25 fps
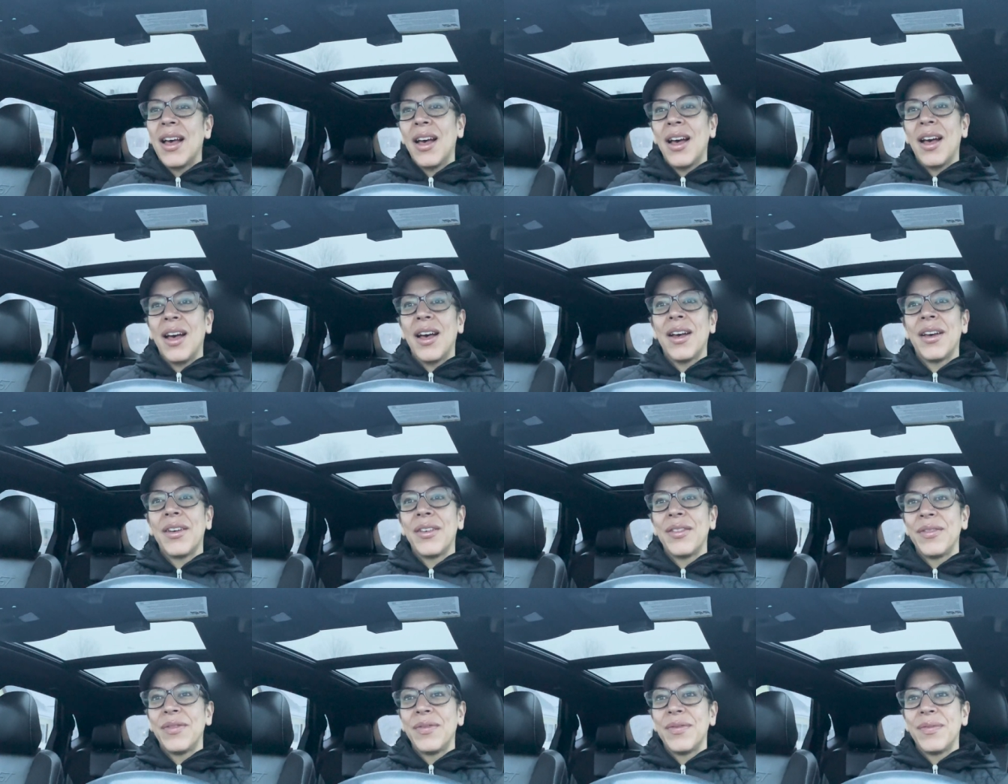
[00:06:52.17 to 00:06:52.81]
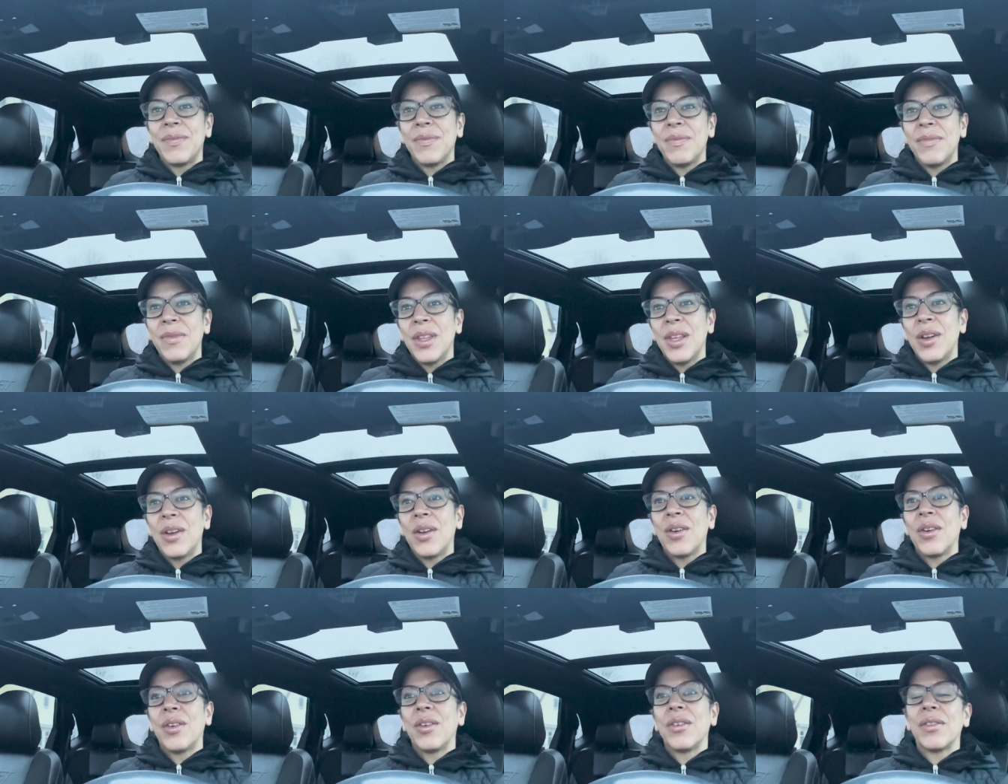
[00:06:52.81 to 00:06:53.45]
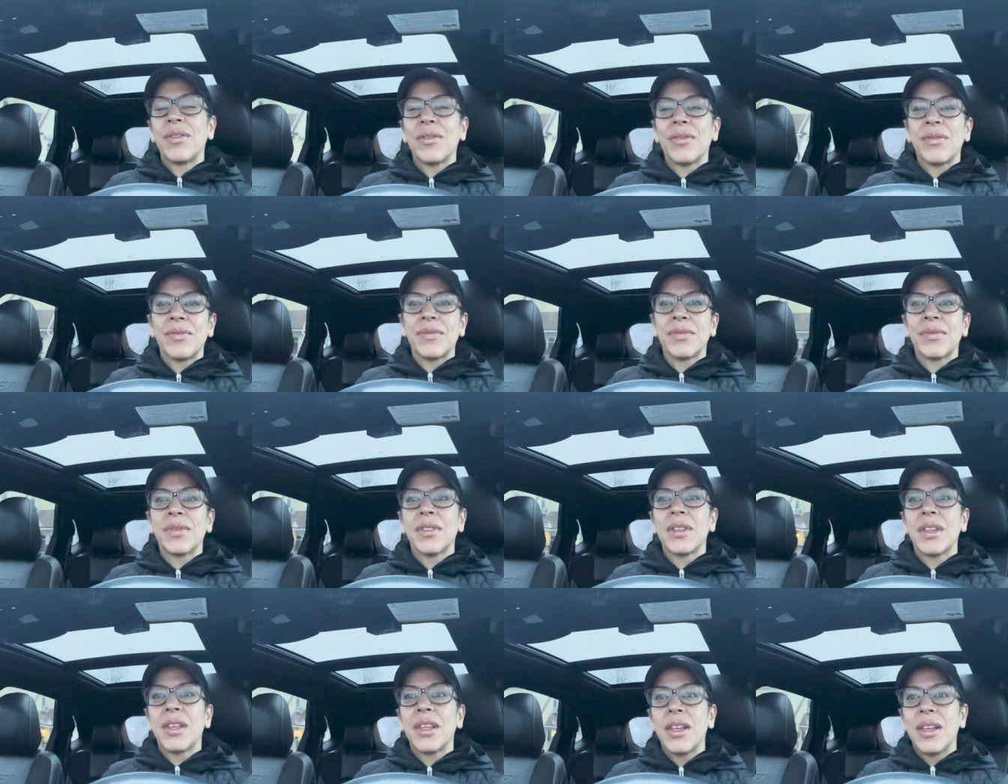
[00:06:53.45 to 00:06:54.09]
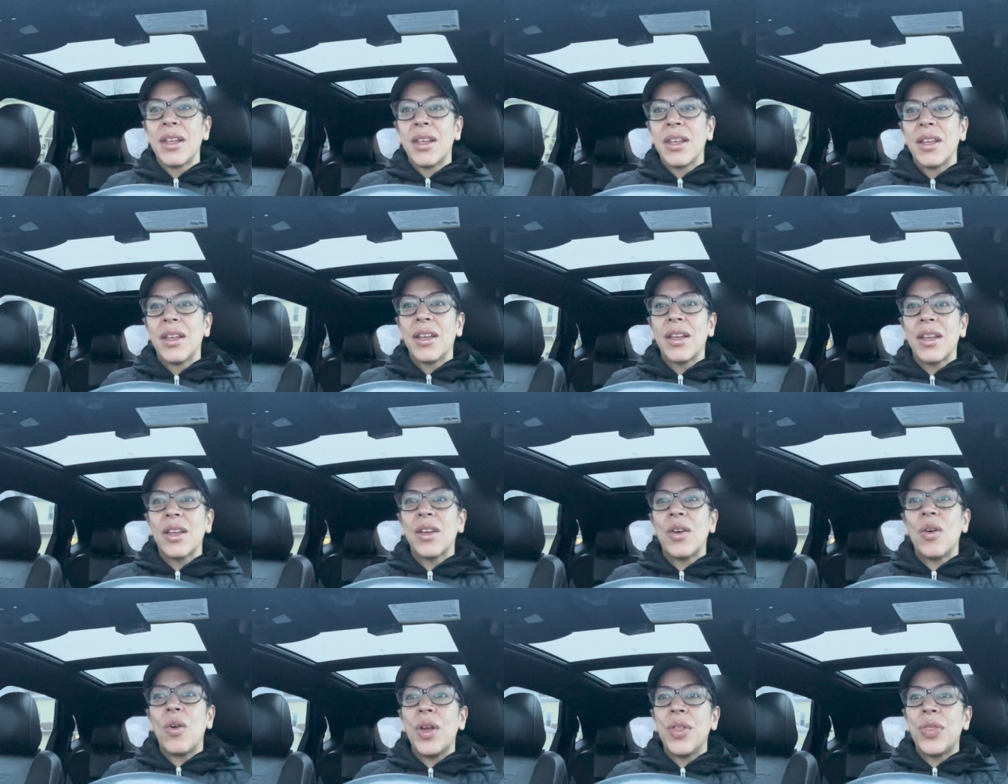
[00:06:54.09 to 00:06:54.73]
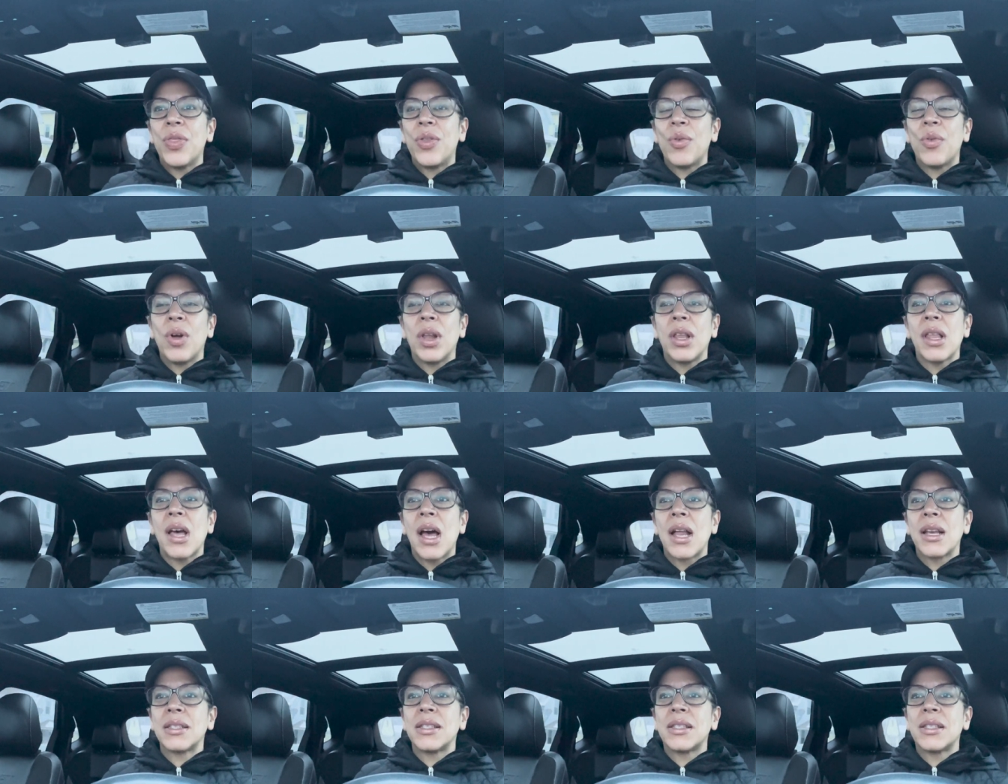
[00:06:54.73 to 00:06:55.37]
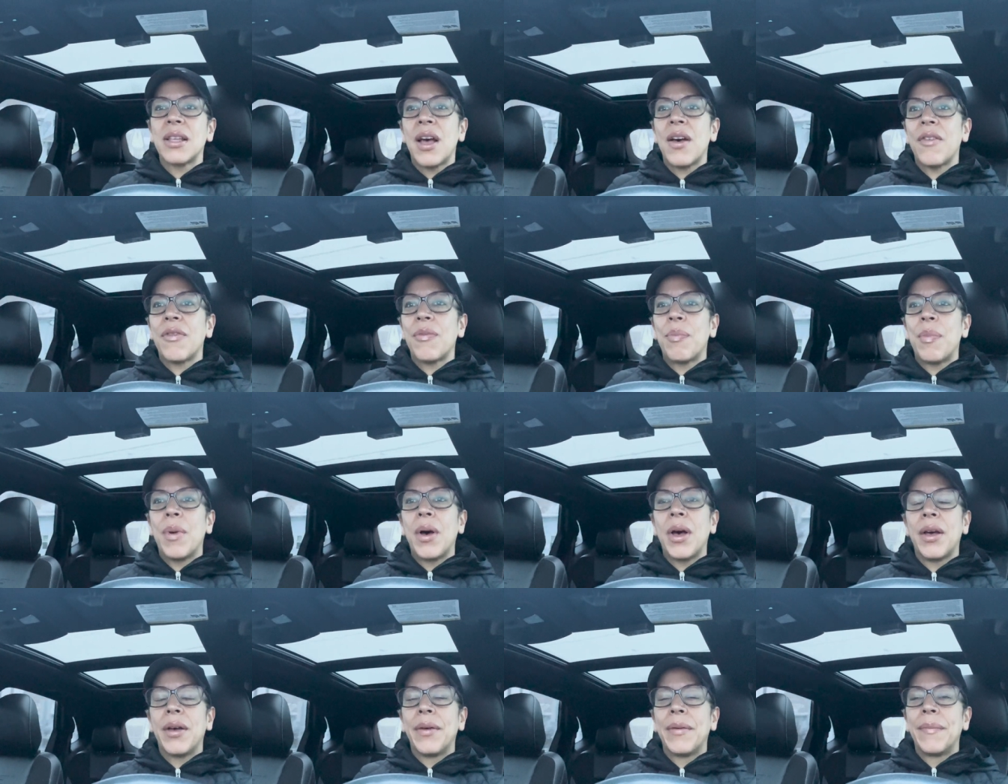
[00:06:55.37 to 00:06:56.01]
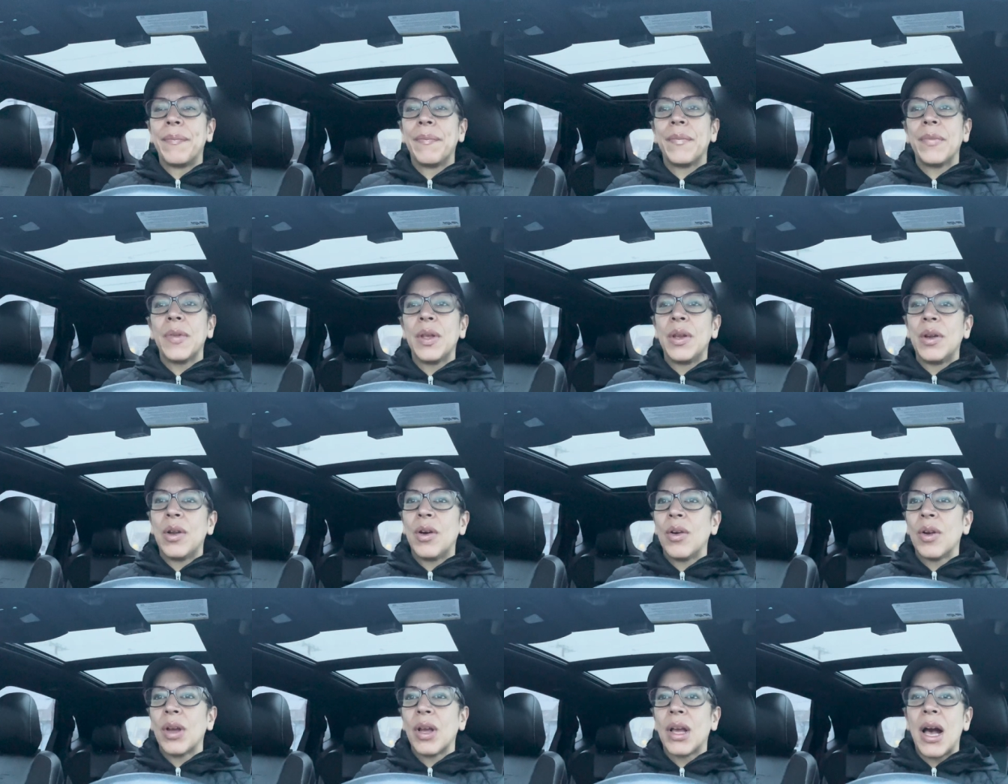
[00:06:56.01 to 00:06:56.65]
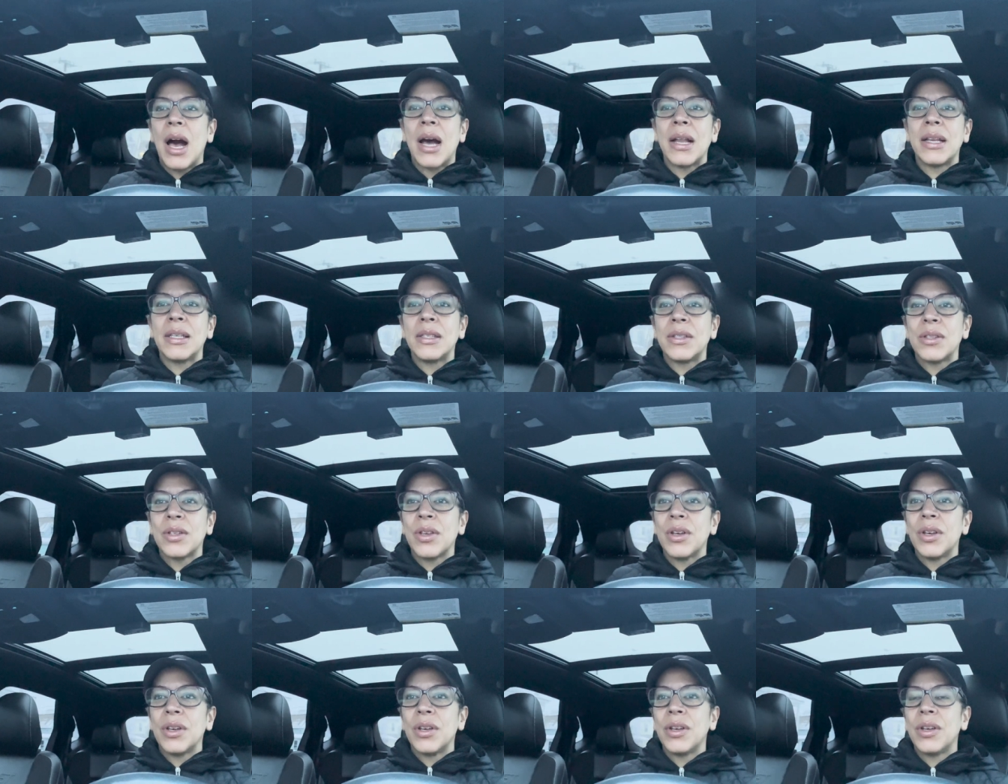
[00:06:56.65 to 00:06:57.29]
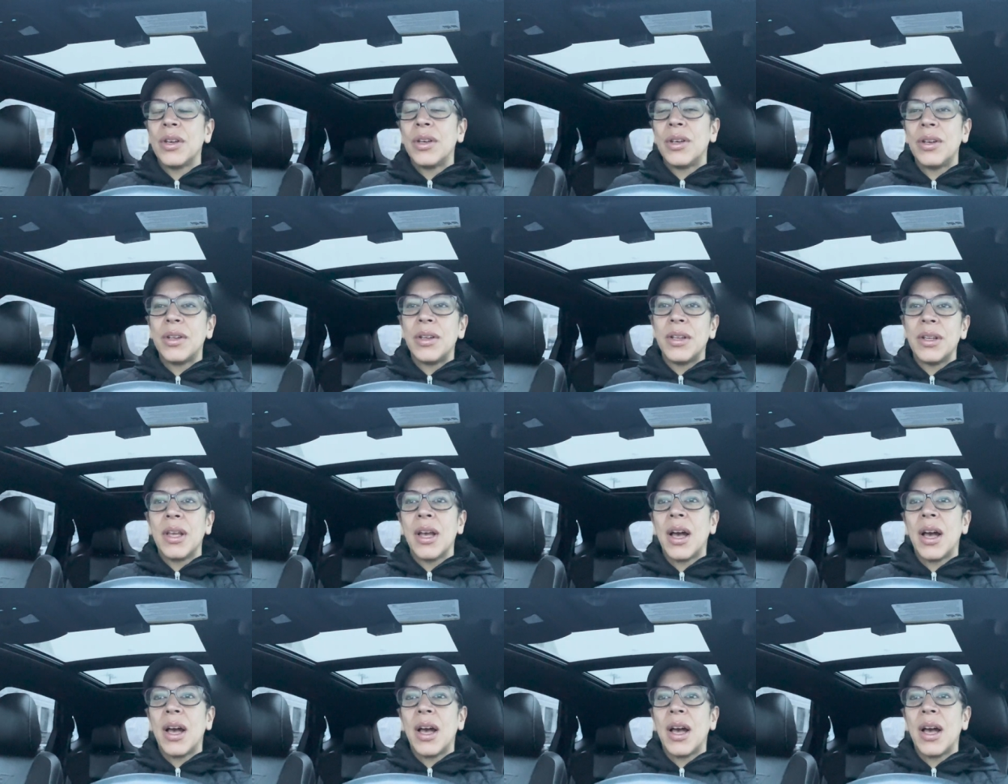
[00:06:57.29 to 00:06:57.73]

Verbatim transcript: Um, you know, going through a lot of stuff, but you know, God is good.